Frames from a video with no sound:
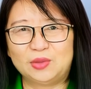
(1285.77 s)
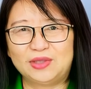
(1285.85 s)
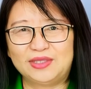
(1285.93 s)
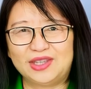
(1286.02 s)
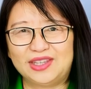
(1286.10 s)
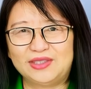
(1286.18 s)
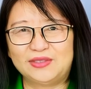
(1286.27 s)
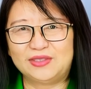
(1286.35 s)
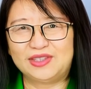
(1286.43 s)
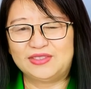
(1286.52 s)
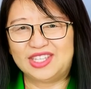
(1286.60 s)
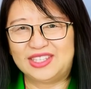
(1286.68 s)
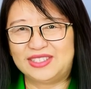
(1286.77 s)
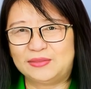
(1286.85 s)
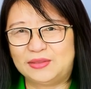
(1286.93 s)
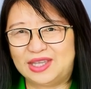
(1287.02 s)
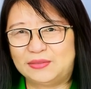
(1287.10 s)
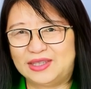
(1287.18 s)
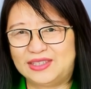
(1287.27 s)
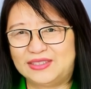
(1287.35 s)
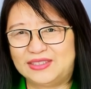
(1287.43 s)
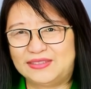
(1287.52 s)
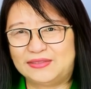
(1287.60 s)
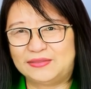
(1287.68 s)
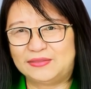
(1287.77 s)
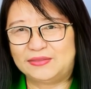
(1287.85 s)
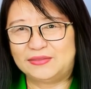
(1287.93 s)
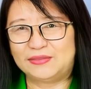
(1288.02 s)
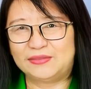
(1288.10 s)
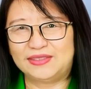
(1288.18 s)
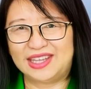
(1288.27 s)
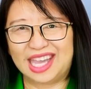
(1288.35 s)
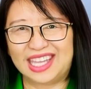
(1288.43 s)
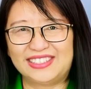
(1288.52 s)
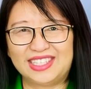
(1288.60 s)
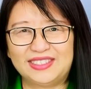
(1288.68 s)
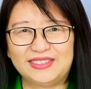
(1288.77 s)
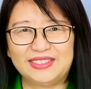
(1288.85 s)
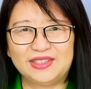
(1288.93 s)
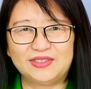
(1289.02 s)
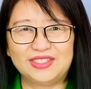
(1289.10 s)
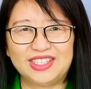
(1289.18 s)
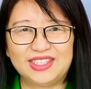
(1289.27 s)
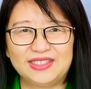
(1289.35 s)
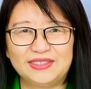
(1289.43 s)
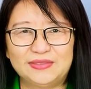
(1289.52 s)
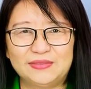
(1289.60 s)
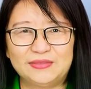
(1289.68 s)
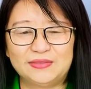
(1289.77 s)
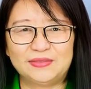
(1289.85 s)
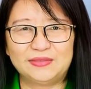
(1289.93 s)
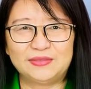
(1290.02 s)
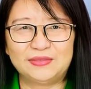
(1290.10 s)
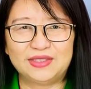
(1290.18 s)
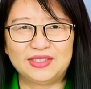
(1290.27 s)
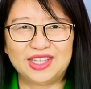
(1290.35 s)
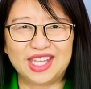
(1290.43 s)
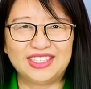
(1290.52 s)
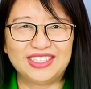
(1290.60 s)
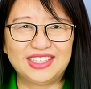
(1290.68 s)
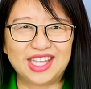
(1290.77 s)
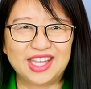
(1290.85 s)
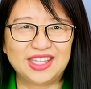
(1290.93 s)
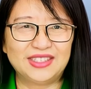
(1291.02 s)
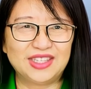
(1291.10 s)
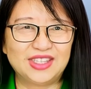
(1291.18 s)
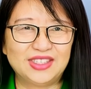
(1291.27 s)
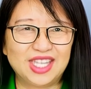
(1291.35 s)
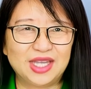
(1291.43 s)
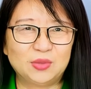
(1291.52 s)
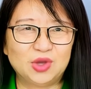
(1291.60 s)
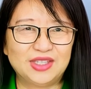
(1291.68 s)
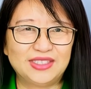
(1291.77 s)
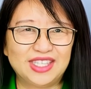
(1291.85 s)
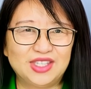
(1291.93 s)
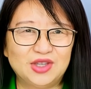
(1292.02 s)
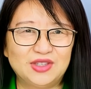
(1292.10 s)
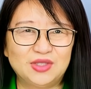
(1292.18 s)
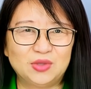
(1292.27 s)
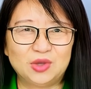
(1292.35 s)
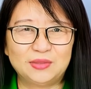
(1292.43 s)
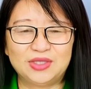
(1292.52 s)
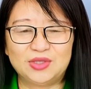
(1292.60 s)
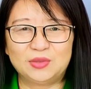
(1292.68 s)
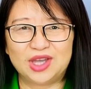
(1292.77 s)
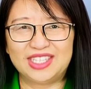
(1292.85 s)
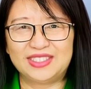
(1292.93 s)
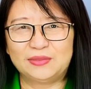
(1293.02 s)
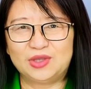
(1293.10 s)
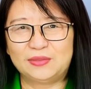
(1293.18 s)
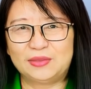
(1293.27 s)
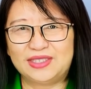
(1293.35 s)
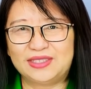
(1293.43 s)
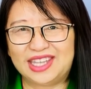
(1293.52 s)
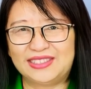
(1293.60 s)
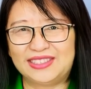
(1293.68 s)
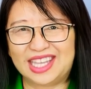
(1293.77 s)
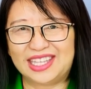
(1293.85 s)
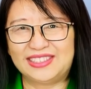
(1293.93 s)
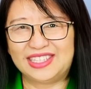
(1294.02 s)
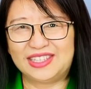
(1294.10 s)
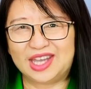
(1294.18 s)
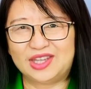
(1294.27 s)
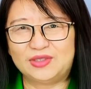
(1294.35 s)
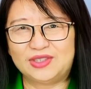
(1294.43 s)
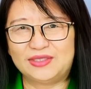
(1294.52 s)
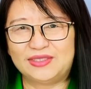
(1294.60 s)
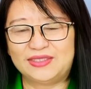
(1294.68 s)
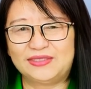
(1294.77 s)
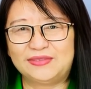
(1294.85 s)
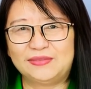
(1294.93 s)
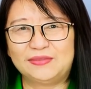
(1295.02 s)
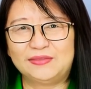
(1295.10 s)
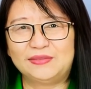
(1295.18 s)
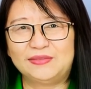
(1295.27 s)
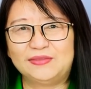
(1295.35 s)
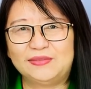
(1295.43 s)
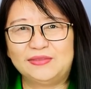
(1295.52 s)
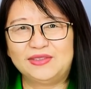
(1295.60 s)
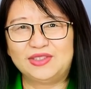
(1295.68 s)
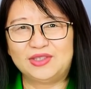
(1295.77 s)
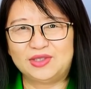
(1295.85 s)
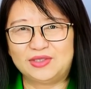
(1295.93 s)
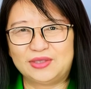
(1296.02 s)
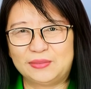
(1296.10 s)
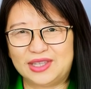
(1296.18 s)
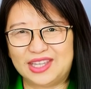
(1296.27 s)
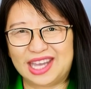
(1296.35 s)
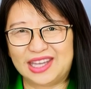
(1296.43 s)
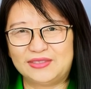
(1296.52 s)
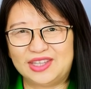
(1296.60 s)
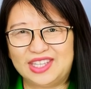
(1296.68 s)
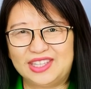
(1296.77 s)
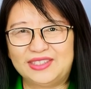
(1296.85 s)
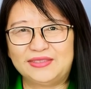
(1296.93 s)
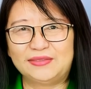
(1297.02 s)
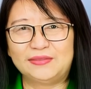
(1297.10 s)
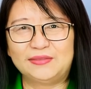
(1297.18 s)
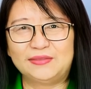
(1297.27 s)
With the 15th Amendment. 1870. 99. Name one leader of the women's rights movement in the 1800s. Susan B. Anthony.